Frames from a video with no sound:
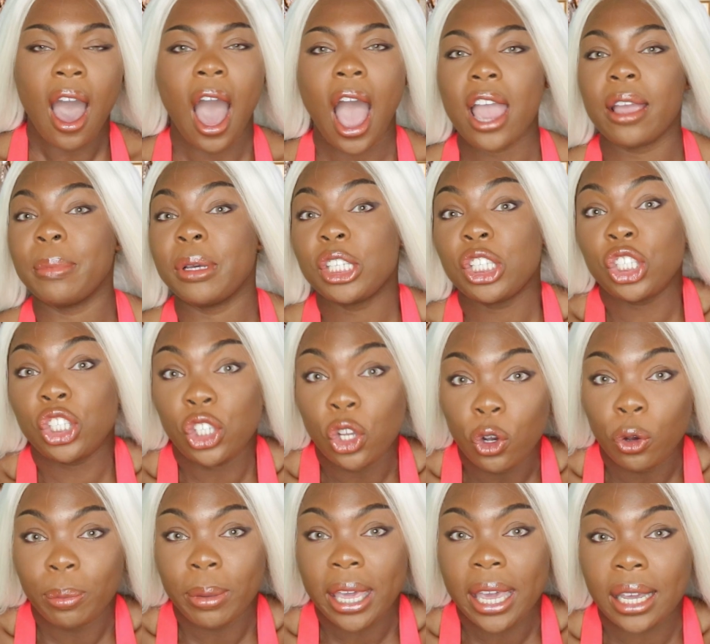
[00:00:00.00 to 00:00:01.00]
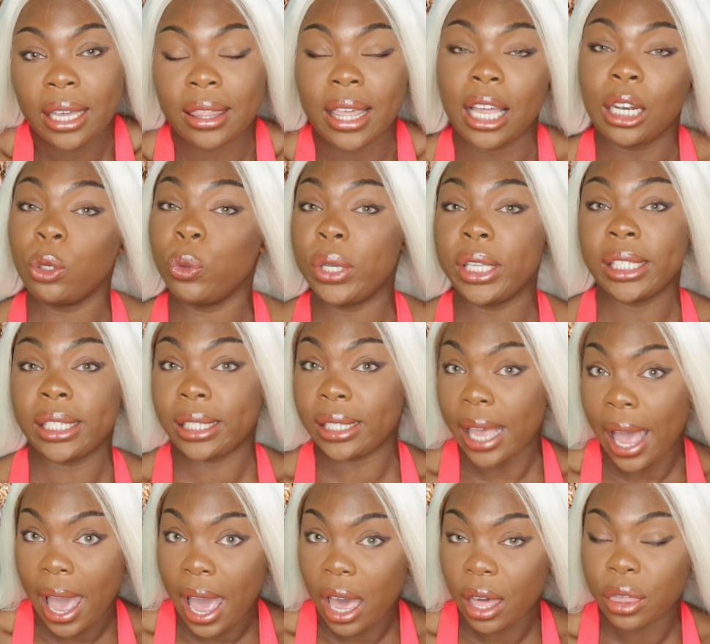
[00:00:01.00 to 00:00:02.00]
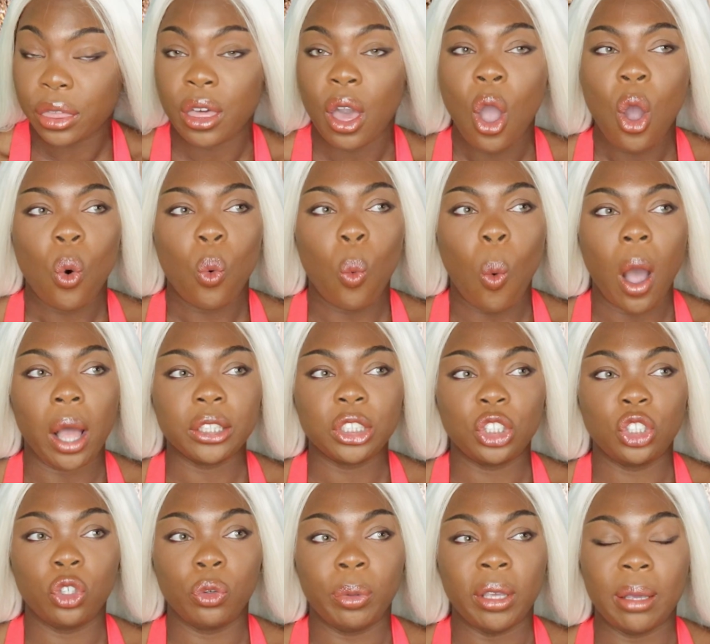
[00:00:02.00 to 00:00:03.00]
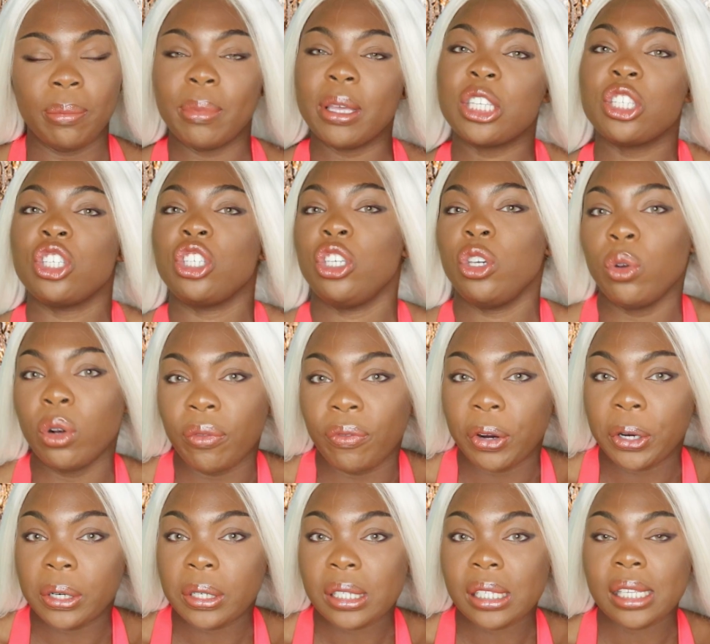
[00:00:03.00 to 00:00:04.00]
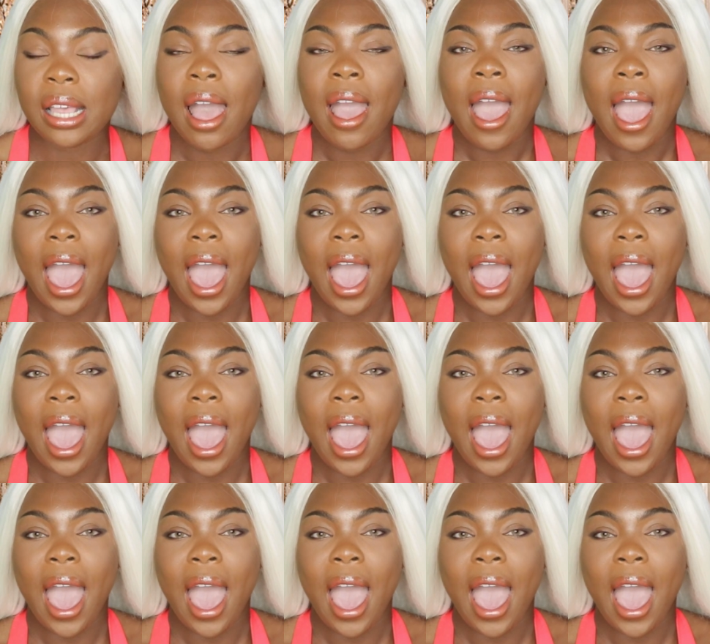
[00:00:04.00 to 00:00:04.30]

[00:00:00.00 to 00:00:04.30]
I'm assuming that Luiseth wants to be Miss Universe.